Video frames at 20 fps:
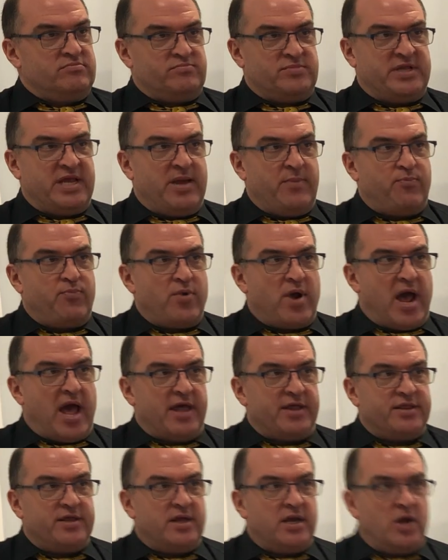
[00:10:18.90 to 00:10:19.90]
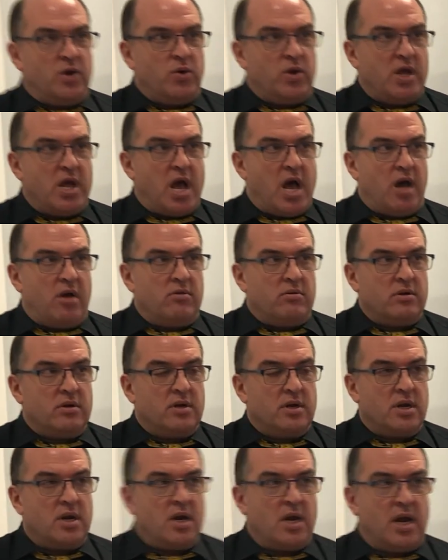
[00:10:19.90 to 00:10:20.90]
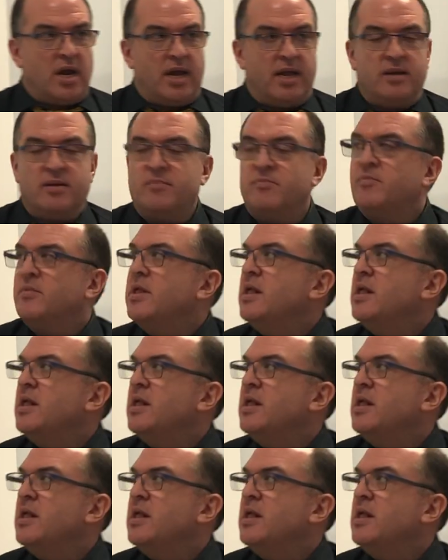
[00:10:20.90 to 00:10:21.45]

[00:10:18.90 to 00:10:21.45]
deep breath. Here we go. All right?